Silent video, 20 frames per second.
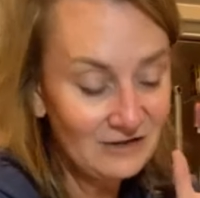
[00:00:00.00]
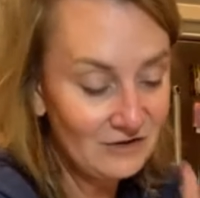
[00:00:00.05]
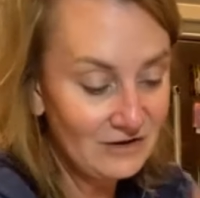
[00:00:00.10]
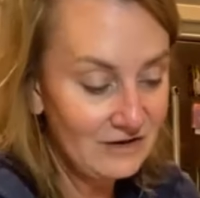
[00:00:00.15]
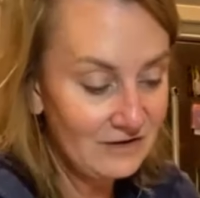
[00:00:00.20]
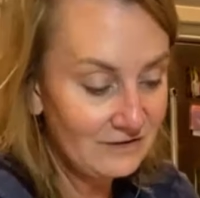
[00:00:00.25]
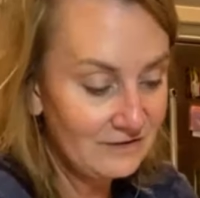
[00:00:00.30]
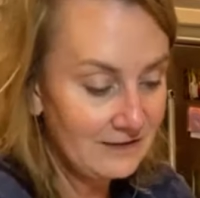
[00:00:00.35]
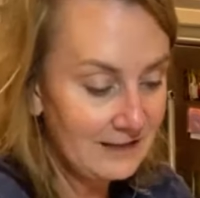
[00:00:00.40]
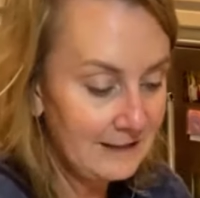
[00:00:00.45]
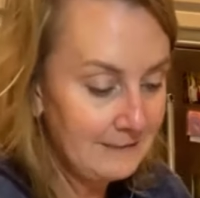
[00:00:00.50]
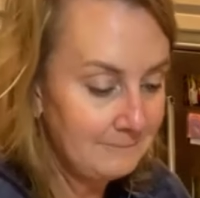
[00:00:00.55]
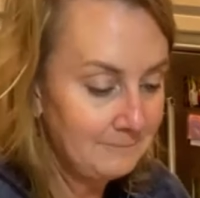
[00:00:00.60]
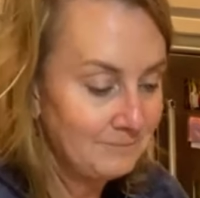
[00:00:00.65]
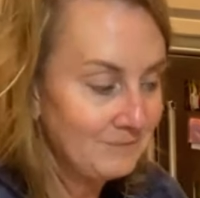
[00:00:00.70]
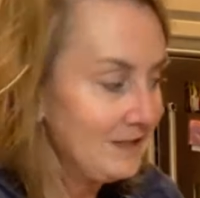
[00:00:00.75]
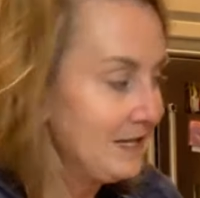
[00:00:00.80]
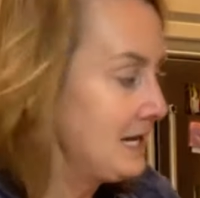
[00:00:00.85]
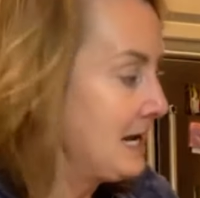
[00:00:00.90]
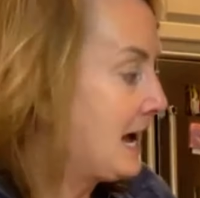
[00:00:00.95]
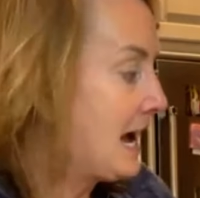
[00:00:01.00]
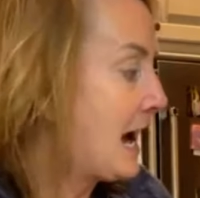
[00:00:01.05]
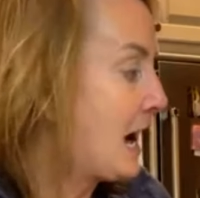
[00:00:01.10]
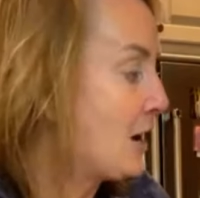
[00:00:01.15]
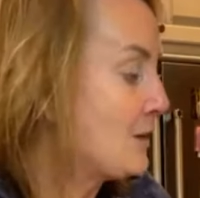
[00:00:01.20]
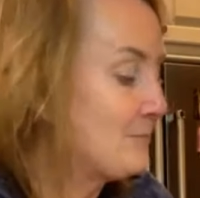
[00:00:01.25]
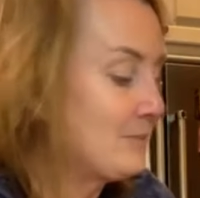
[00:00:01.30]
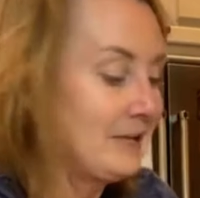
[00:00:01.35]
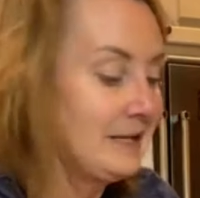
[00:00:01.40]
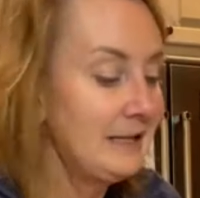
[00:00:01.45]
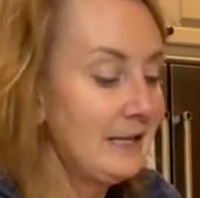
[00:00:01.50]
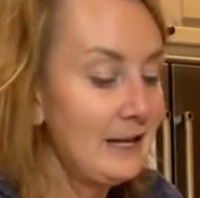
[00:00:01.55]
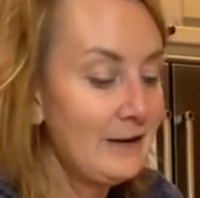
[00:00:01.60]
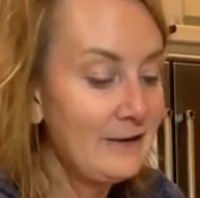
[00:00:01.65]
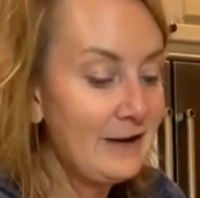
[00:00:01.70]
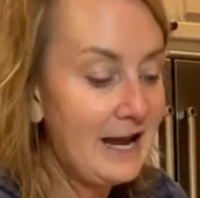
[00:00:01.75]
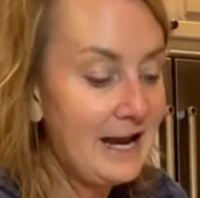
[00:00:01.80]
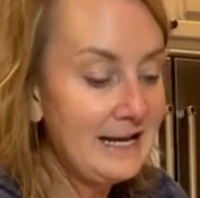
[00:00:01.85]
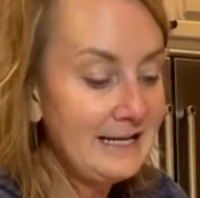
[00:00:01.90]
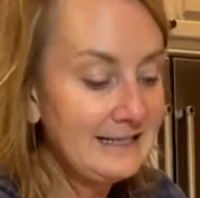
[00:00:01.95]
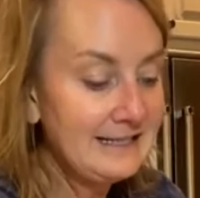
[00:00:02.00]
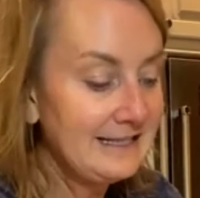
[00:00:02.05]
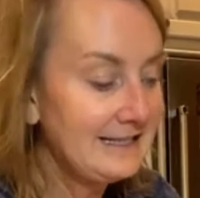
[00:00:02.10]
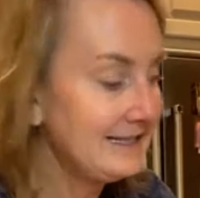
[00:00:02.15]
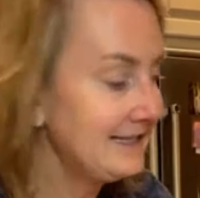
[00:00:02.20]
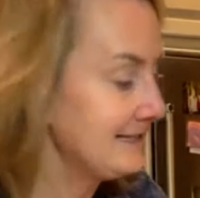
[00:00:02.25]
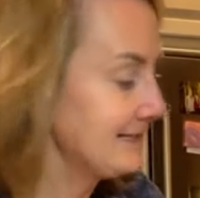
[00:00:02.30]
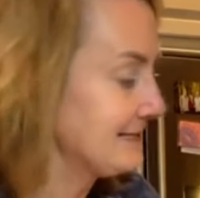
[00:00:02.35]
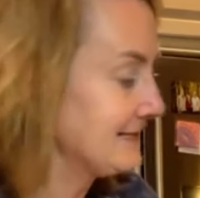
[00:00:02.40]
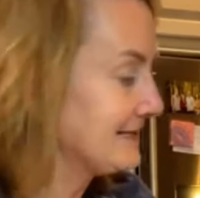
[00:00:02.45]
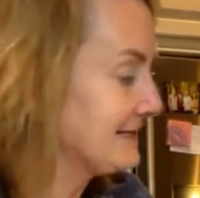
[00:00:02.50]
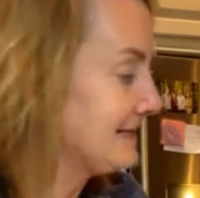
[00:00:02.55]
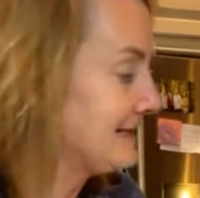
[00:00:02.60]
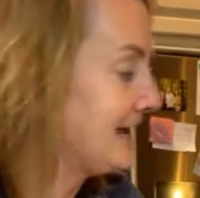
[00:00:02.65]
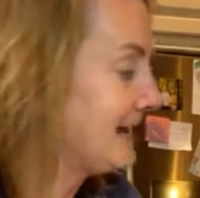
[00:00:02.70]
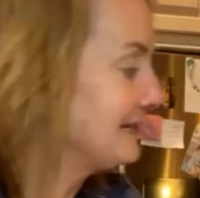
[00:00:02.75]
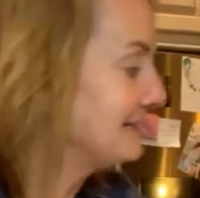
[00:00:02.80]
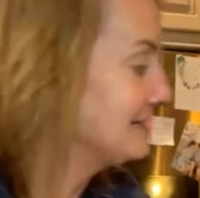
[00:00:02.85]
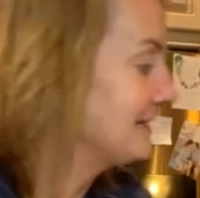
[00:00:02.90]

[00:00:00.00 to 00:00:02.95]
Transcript: Our pillowcases is the next item I'm gonna talk